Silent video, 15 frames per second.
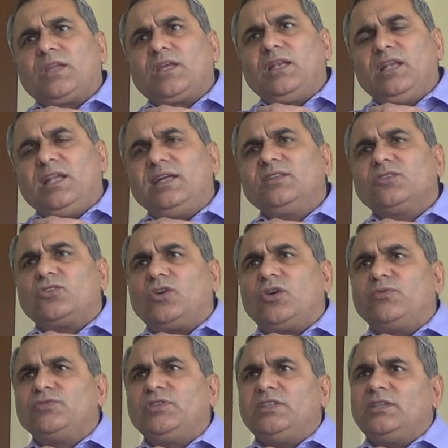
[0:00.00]
length
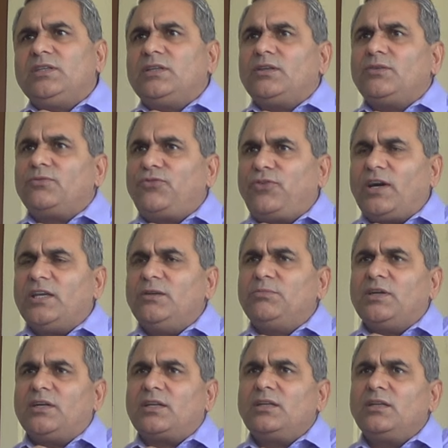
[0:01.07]
of the
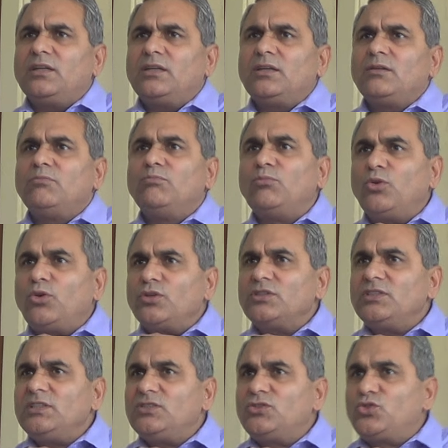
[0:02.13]
fiber, more
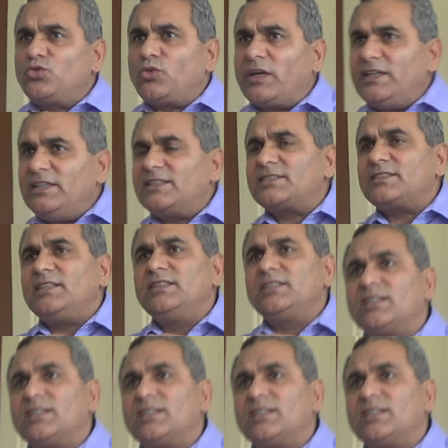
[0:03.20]
the joints in